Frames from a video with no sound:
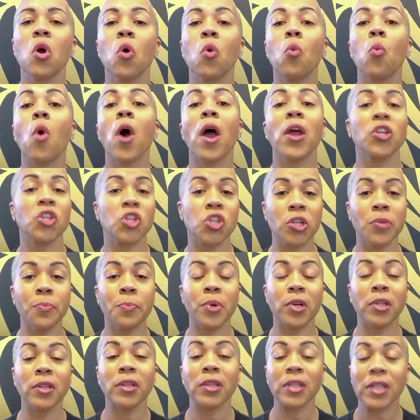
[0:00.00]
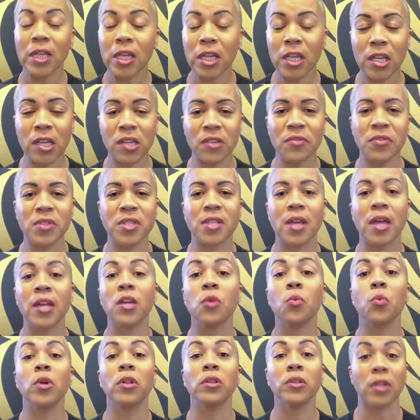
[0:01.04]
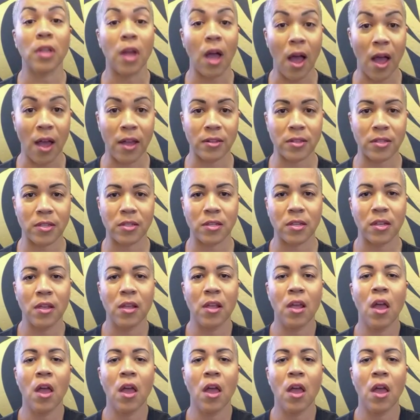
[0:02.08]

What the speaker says: why she believes that it will not.